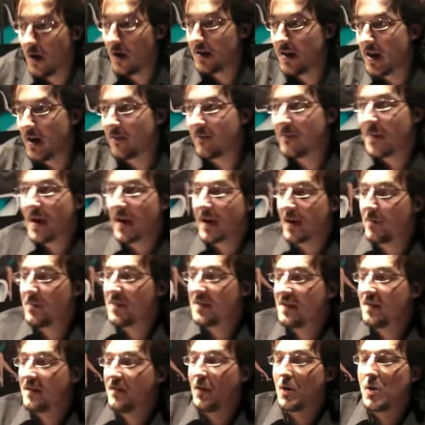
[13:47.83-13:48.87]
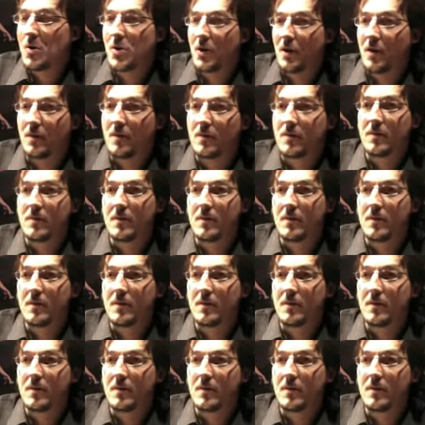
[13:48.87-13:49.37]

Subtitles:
They have Mac and PC version